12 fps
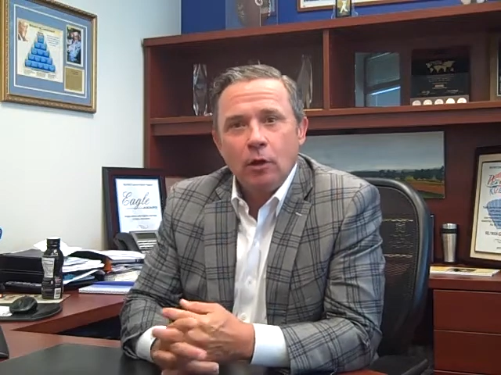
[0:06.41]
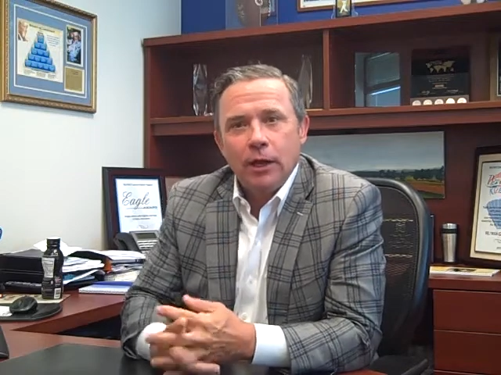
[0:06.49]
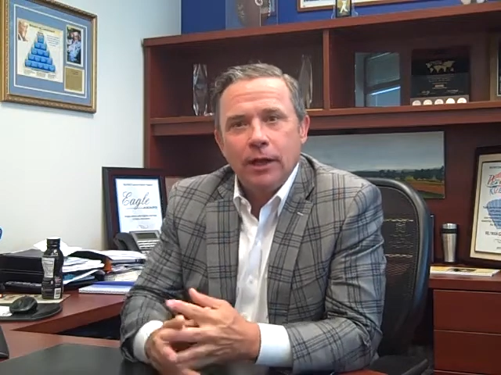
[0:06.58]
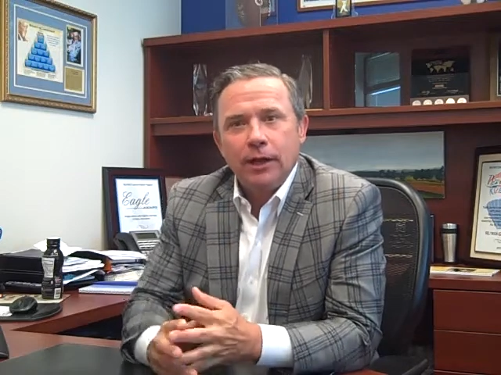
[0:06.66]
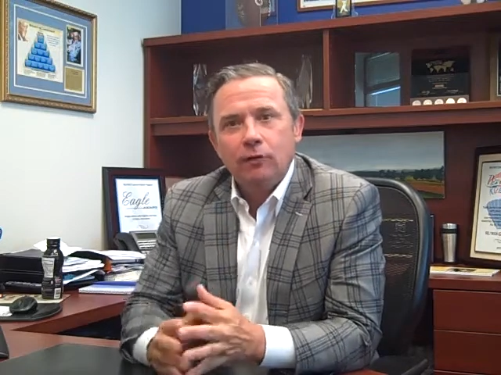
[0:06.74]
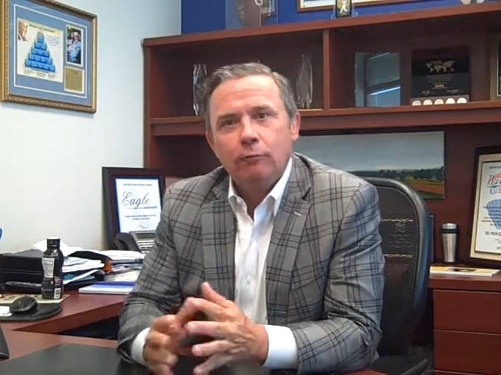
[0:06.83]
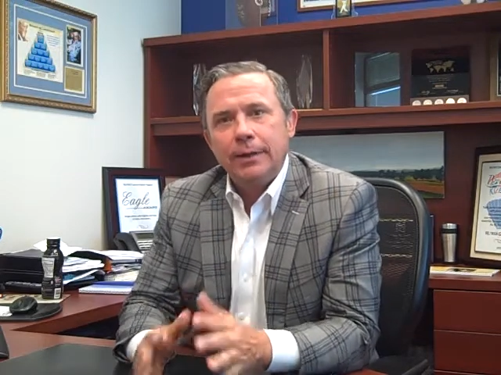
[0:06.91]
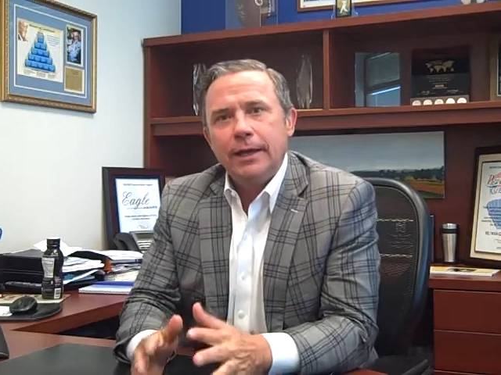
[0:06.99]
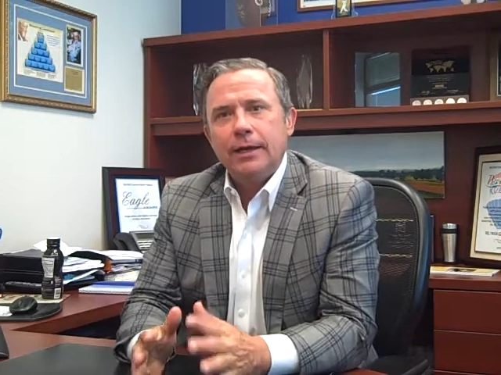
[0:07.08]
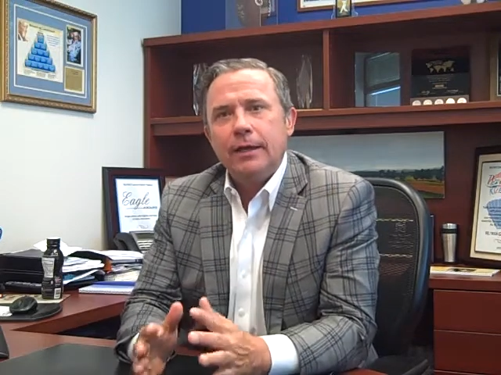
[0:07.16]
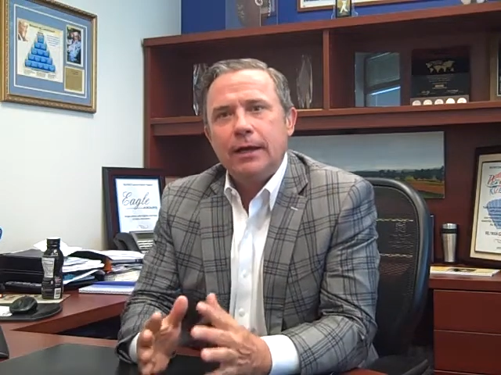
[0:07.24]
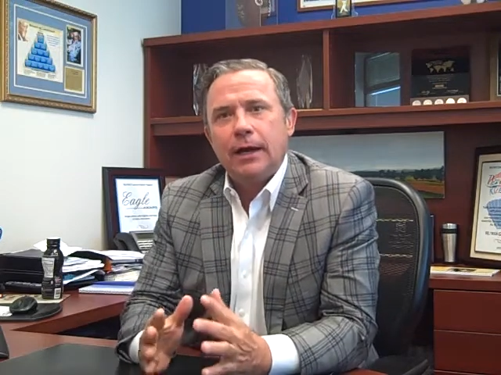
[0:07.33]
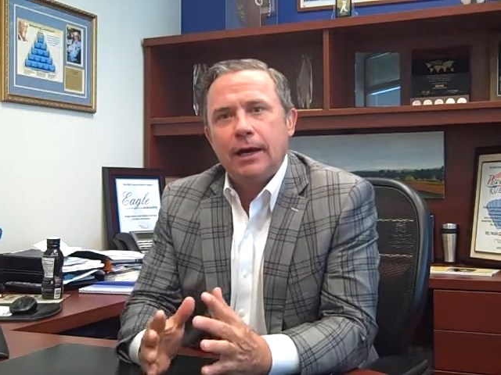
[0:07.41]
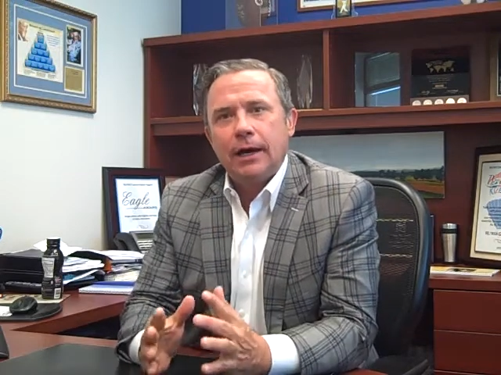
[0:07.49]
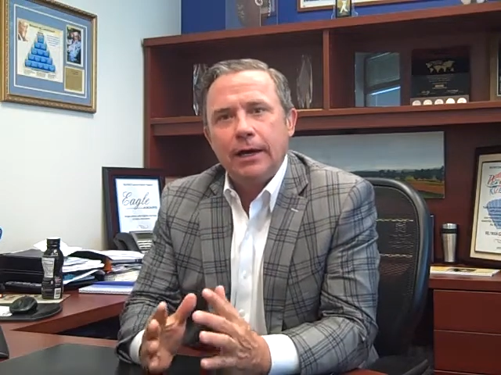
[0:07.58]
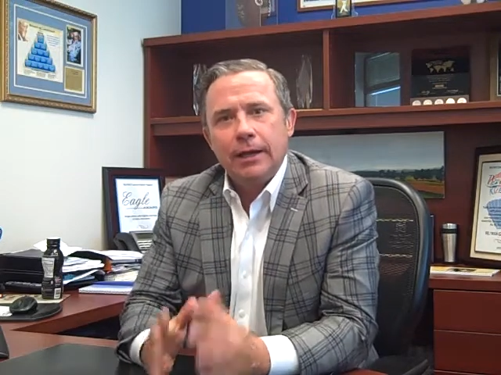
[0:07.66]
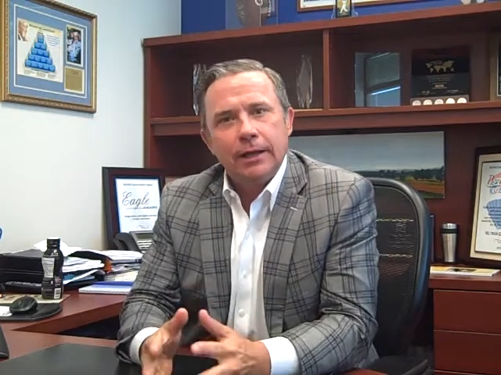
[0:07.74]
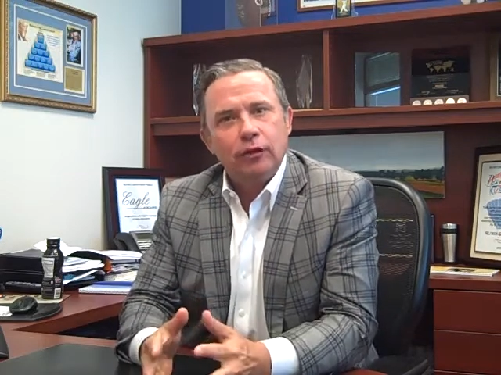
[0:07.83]
It has been uh,
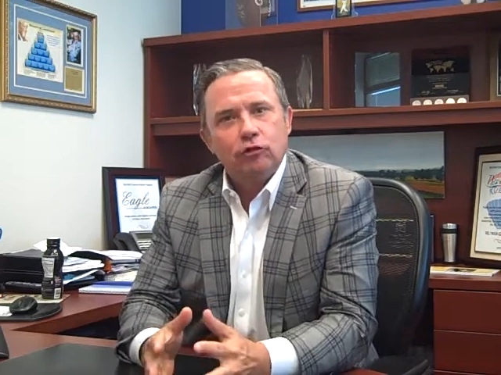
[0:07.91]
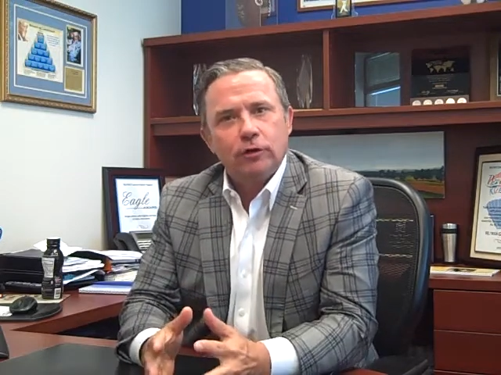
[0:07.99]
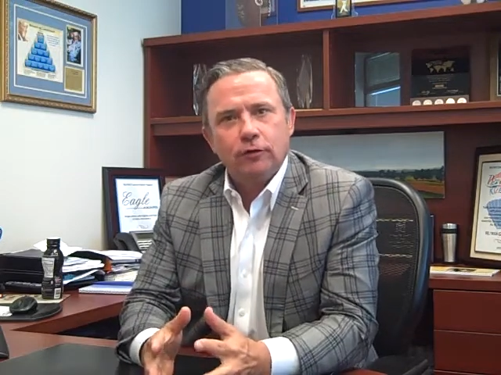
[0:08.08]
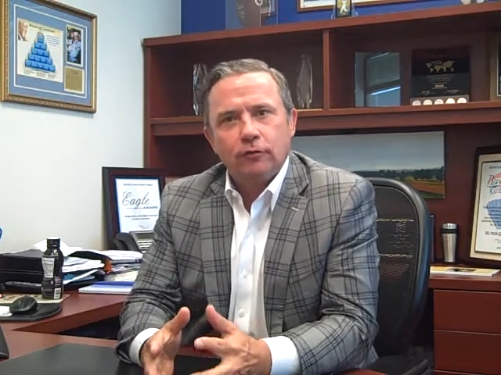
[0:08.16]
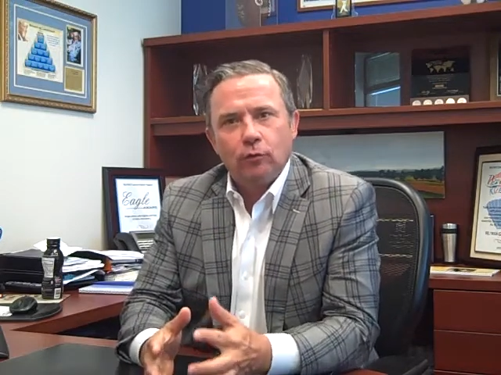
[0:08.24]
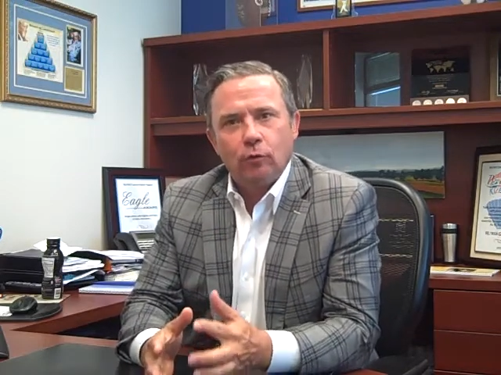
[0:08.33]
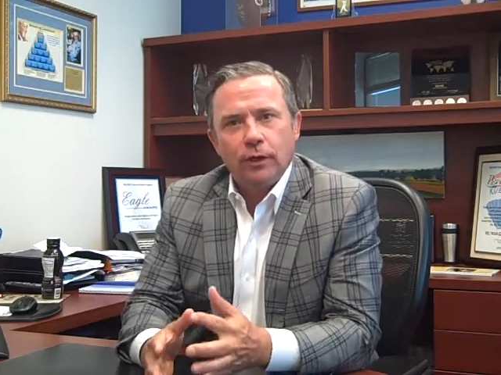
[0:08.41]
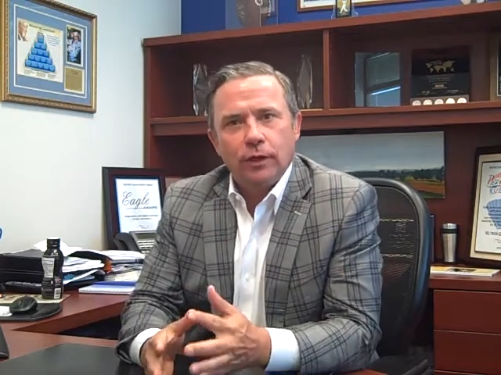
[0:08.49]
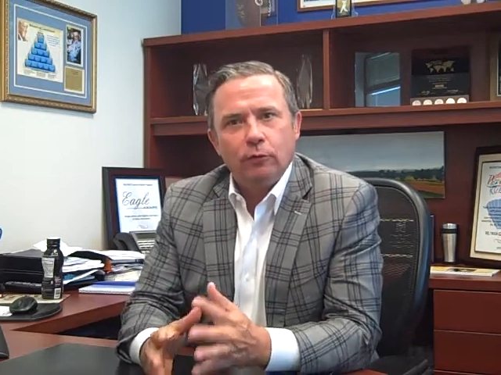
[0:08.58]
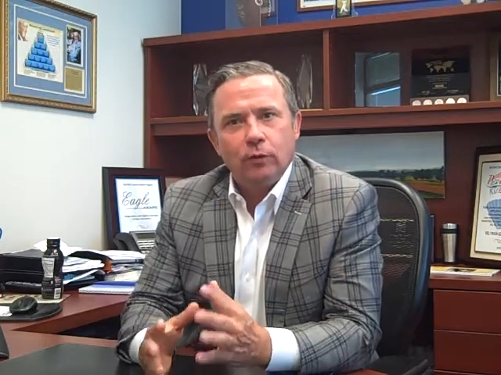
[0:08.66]
an interesting week.